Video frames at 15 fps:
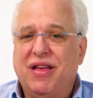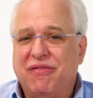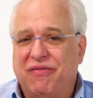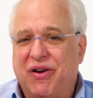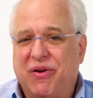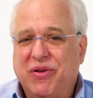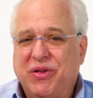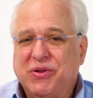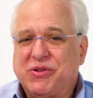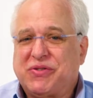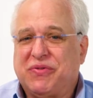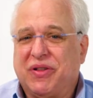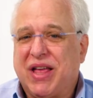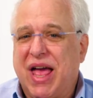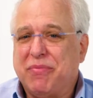Very
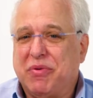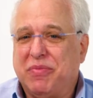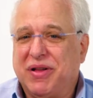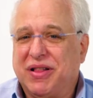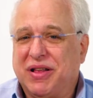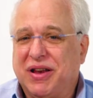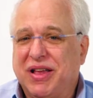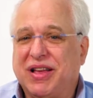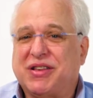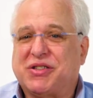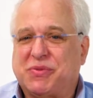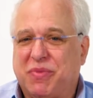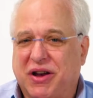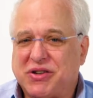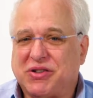useful capability,
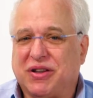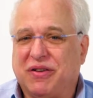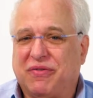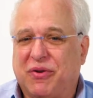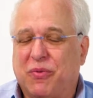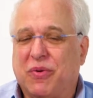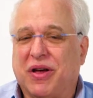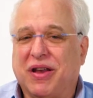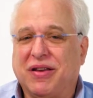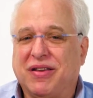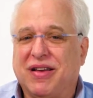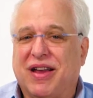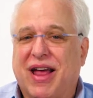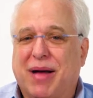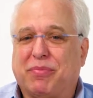especially for
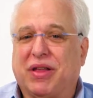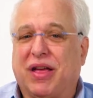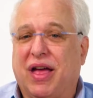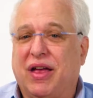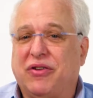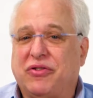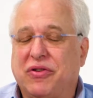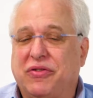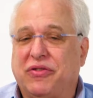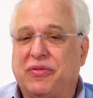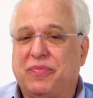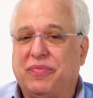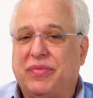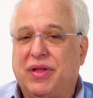run-and-gun applications.